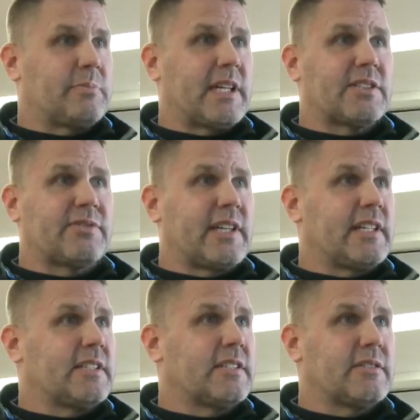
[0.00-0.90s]
best
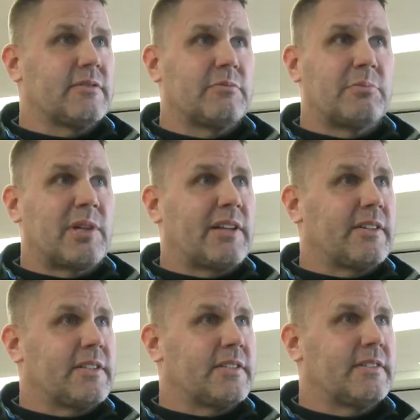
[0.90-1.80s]
friends,
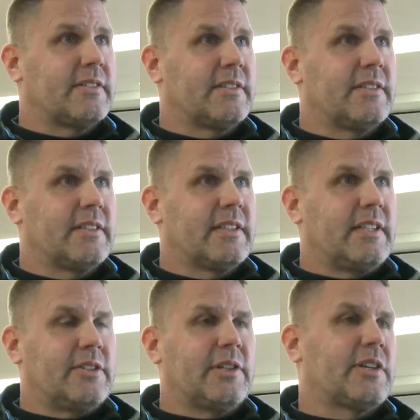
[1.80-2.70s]
brothers, you
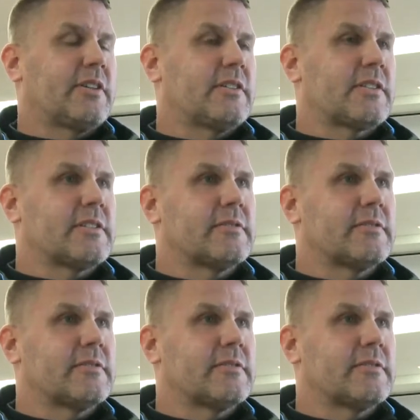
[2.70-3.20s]
know, it hurts.